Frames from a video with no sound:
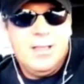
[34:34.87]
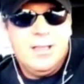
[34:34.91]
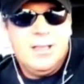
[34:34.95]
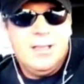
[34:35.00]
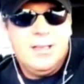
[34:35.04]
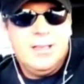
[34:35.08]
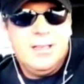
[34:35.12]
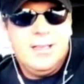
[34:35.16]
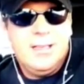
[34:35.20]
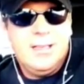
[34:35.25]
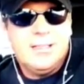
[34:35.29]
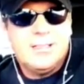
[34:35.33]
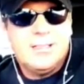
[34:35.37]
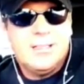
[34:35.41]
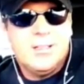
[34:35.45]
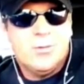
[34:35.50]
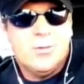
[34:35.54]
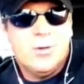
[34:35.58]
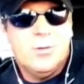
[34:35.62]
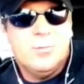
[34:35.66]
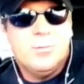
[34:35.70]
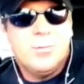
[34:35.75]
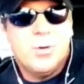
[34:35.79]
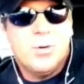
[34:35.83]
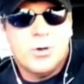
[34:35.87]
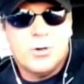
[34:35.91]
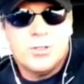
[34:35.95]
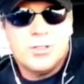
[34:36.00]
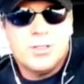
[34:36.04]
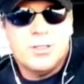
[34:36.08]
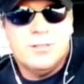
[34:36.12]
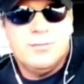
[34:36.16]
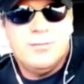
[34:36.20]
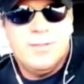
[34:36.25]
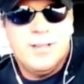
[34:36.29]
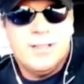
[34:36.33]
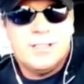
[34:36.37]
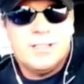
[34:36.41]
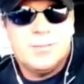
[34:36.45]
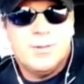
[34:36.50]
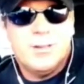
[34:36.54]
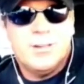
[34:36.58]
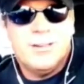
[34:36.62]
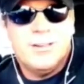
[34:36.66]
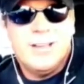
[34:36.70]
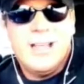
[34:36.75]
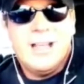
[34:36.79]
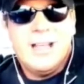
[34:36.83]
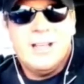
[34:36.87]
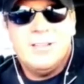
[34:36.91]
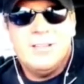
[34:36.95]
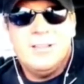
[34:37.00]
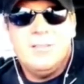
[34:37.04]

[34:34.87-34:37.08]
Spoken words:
and it's their own personal investment on